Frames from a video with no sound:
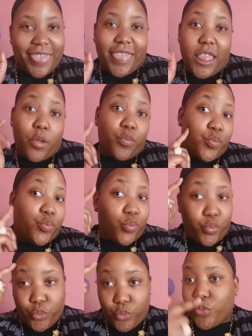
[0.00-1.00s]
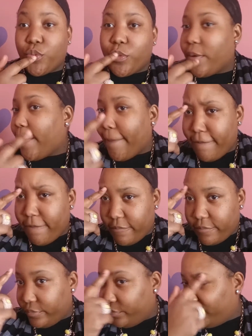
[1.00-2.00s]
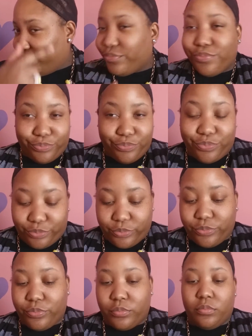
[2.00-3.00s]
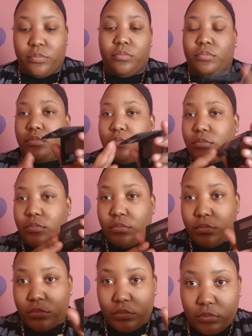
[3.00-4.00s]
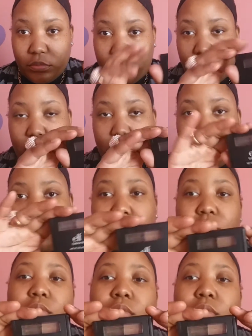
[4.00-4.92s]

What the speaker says: Hey, it's me, just showing you all my pieces of my face.